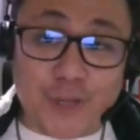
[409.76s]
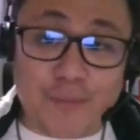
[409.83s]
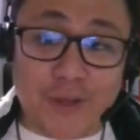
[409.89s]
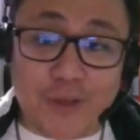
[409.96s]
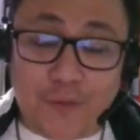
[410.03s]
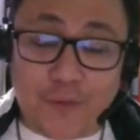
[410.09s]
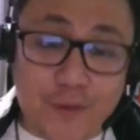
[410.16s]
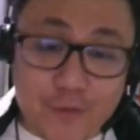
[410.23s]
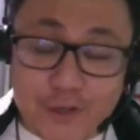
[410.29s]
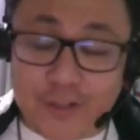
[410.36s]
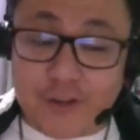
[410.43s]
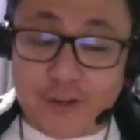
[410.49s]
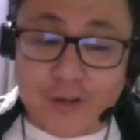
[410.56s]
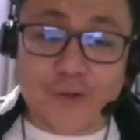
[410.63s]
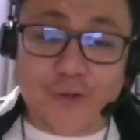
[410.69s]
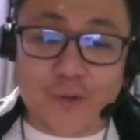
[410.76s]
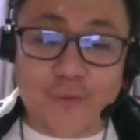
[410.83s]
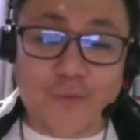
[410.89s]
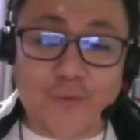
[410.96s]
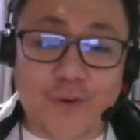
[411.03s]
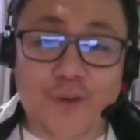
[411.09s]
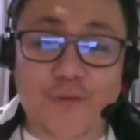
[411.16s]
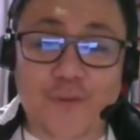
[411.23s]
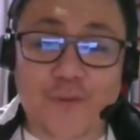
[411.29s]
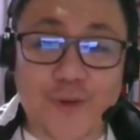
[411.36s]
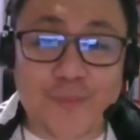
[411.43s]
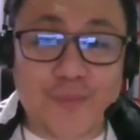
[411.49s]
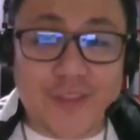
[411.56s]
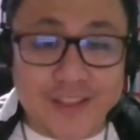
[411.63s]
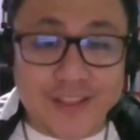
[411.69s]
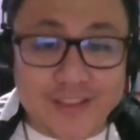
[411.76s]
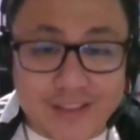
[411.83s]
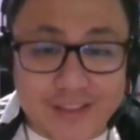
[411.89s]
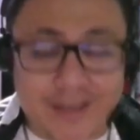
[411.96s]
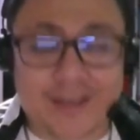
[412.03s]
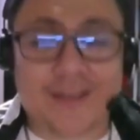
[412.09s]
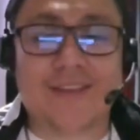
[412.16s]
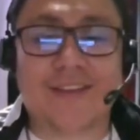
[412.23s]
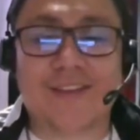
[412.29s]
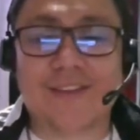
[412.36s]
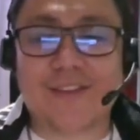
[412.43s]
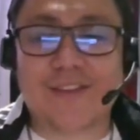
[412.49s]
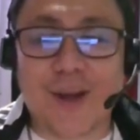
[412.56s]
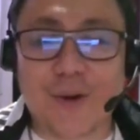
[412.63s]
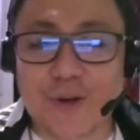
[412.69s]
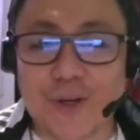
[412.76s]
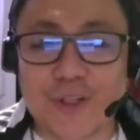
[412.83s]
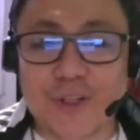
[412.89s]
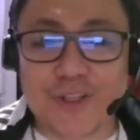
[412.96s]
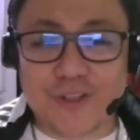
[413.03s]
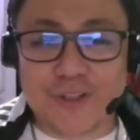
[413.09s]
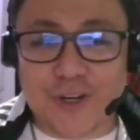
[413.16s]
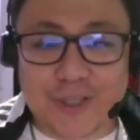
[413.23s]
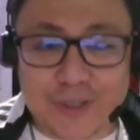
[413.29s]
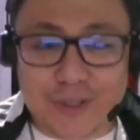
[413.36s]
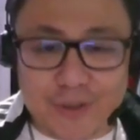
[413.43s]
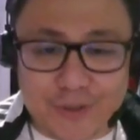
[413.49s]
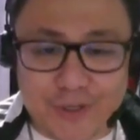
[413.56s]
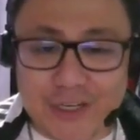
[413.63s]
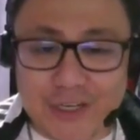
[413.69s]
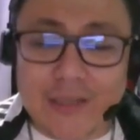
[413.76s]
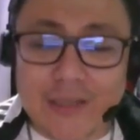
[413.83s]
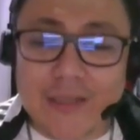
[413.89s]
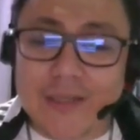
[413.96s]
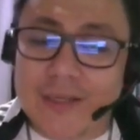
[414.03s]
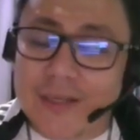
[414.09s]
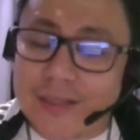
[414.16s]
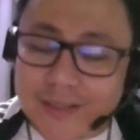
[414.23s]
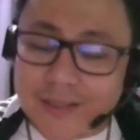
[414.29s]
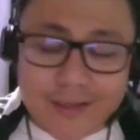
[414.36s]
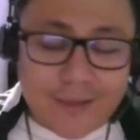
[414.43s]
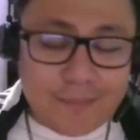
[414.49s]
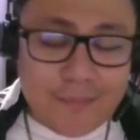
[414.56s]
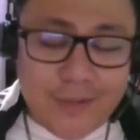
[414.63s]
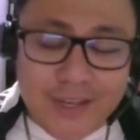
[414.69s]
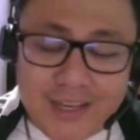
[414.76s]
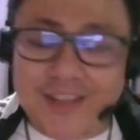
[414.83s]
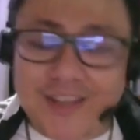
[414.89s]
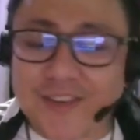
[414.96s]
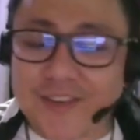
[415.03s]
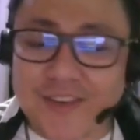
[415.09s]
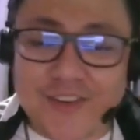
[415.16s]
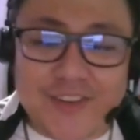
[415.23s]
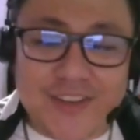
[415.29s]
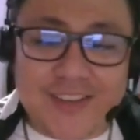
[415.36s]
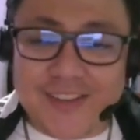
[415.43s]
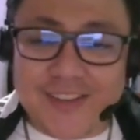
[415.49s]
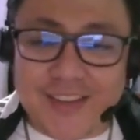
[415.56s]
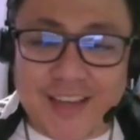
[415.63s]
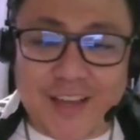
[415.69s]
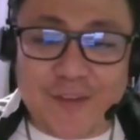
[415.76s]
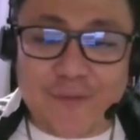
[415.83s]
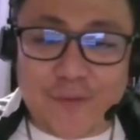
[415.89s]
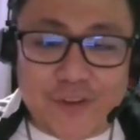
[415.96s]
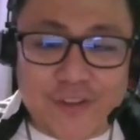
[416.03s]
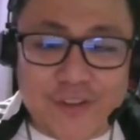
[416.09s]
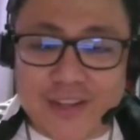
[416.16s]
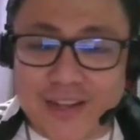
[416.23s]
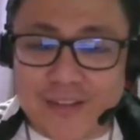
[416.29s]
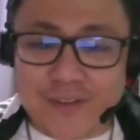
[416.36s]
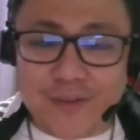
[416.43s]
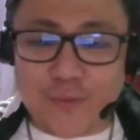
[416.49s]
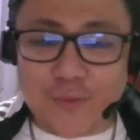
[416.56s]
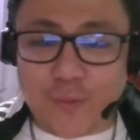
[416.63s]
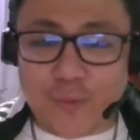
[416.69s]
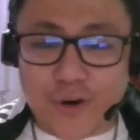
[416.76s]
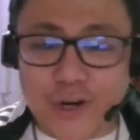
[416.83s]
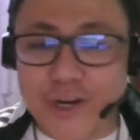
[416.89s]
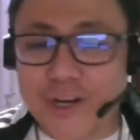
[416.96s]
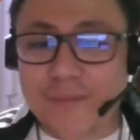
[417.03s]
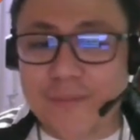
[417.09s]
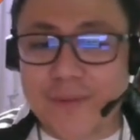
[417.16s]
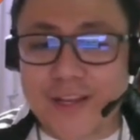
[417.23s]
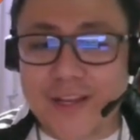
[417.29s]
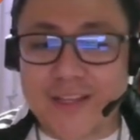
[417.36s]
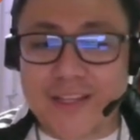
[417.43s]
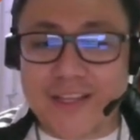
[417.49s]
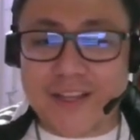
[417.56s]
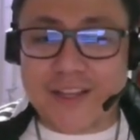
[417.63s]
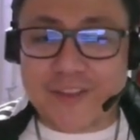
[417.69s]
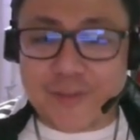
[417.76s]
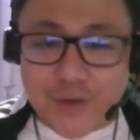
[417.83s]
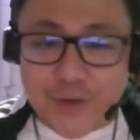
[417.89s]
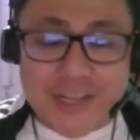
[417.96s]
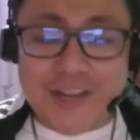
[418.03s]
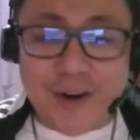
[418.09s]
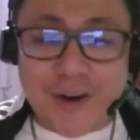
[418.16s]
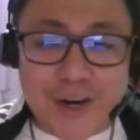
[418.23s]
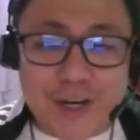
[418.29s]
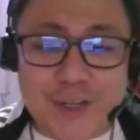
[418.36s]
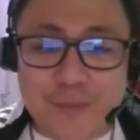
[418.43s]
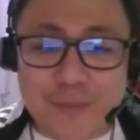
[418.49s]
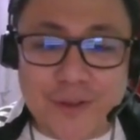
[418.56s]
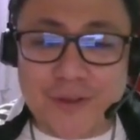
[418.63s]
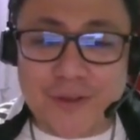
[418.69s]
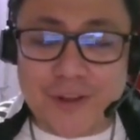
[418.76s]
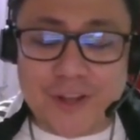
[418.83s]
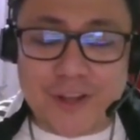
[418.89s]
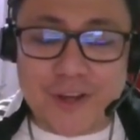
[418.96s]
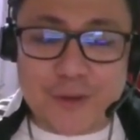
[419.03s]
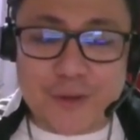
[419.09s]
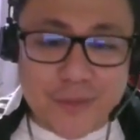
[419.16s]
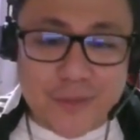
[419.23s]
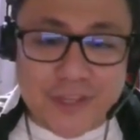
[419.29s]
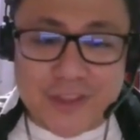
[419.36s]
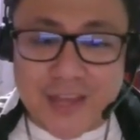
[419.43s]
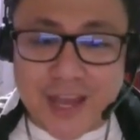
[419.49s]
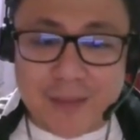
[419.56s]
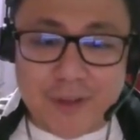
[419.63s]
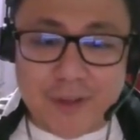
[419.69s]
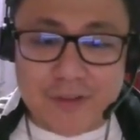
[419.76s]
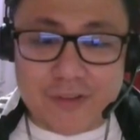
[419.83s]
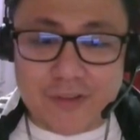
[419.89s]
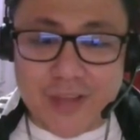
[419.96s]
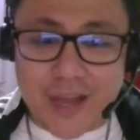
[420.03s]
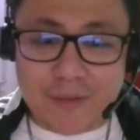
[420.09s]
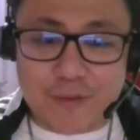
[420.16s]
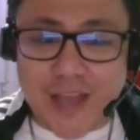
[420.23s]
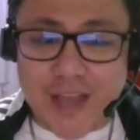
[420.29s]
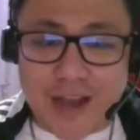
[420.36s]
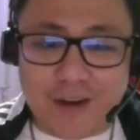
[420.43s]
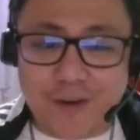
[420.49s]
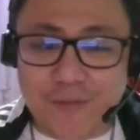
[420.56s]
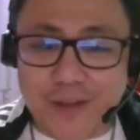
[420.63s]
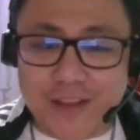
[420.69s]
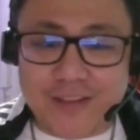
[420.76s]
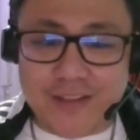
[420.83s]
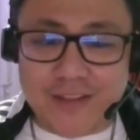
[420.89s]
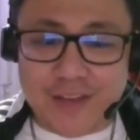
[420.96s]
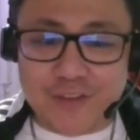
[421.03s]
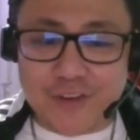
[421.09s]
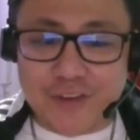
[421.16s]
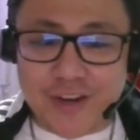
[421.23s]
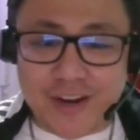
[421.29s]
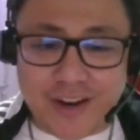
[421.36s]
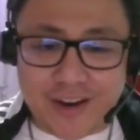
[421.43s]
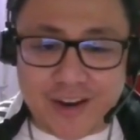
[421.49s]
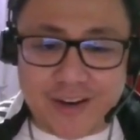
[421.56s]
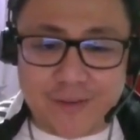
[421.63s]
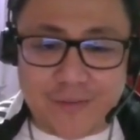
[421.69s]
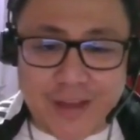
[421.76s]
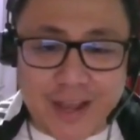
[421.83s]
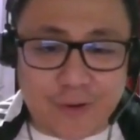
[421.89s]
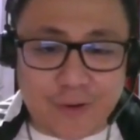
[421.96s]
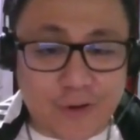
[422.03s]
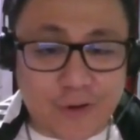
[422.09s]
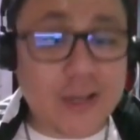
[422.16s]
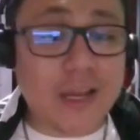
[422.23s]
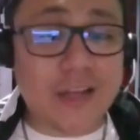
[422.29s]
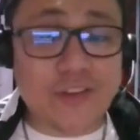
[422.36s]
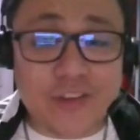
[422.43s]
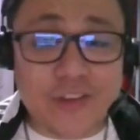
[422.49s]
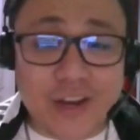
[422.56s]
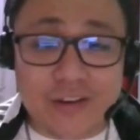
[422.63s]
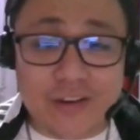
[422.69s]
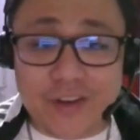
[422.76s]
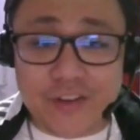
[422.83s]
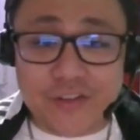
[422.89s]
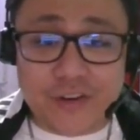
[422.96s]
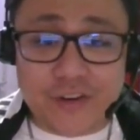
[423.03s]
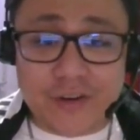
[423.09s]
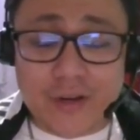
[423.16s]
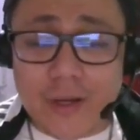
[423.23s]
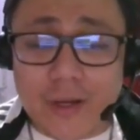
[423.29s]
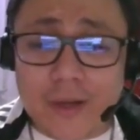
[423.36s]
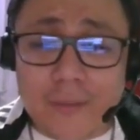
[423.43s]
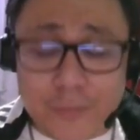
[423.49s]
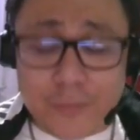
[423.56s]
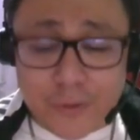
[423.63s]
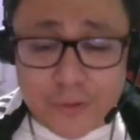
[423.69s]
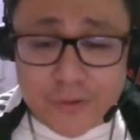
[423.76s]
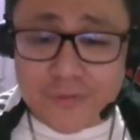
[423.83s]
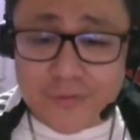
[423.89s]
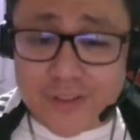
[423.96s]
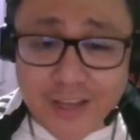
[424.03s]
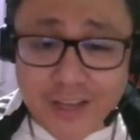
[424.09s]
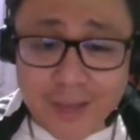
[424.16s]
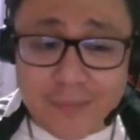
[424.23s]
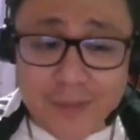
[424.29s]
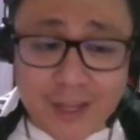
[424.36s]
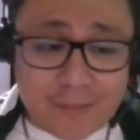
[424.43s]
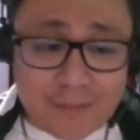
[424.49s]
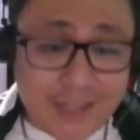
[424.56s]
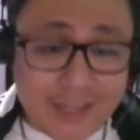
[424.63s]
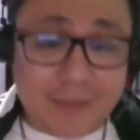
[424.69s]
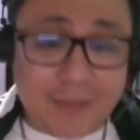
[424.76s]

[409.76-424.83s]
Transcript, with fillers: my favorite card so far from this deck is Sauron the Dark Lord the abilities are just insane. First, it has this ward ability. It's really hard to meet to, uh, to meet that because you have to sacrifice a legendary artifact or a legendary creature. Most of the time, that might